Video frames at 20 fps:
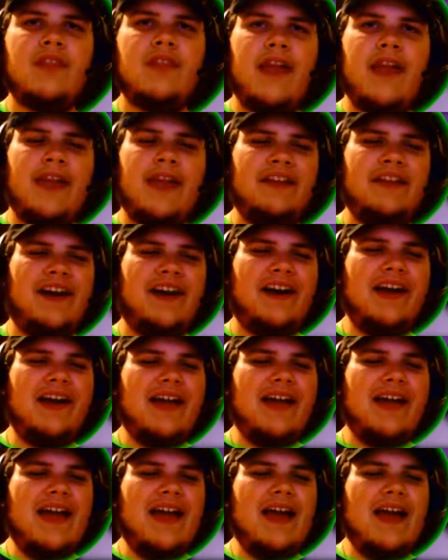And
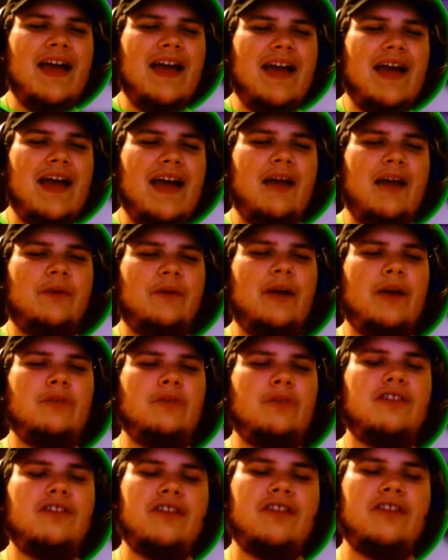when I
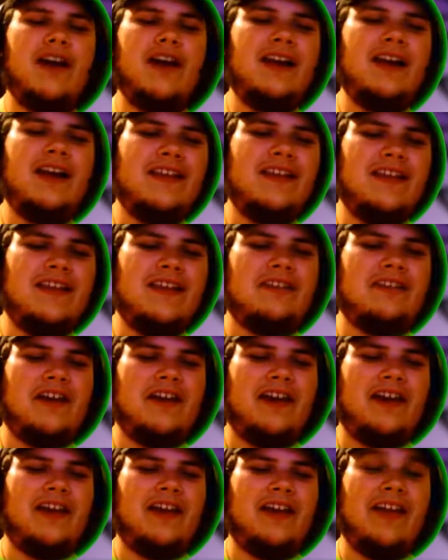was designing this
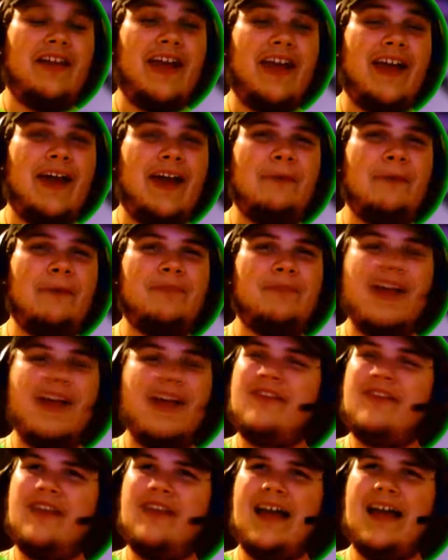layout, I
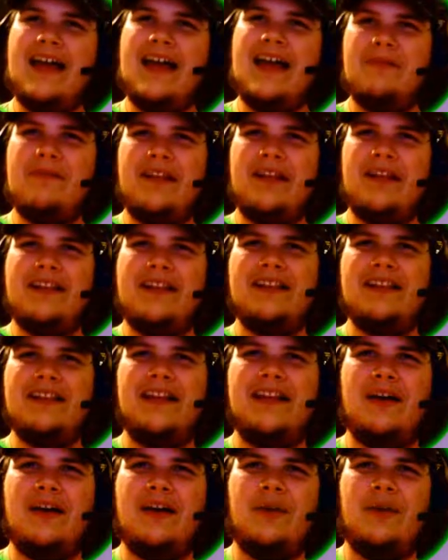forgot my
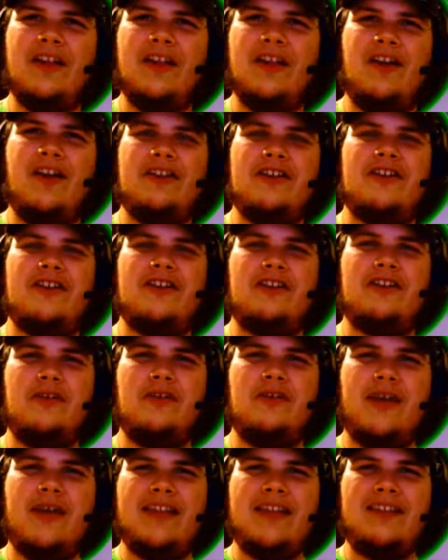little win-loss thing. So
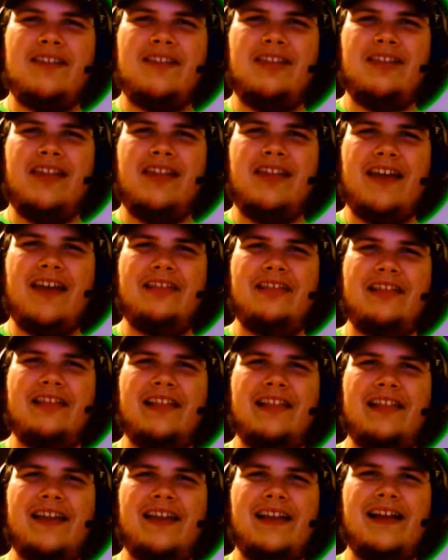we got this nice
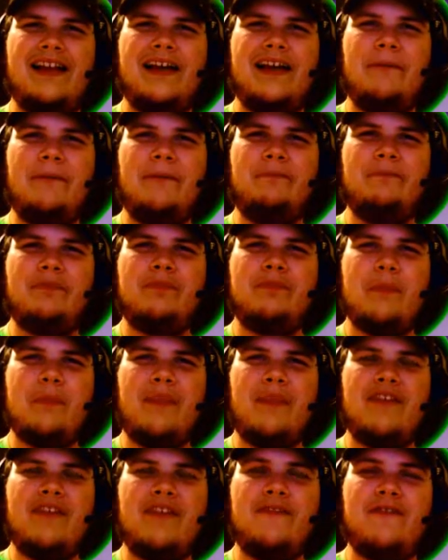little
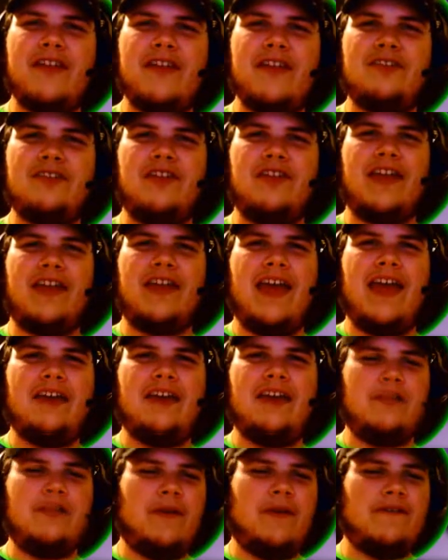face looking at
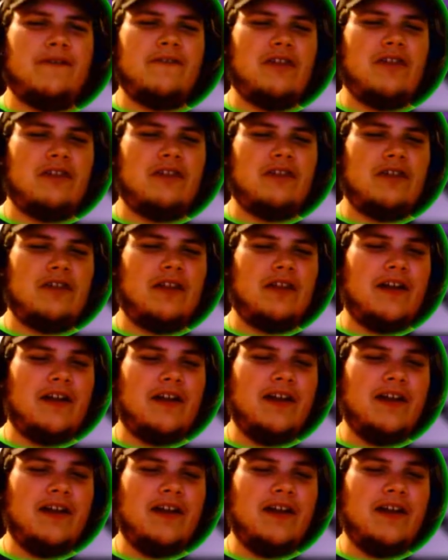us above Celesteela.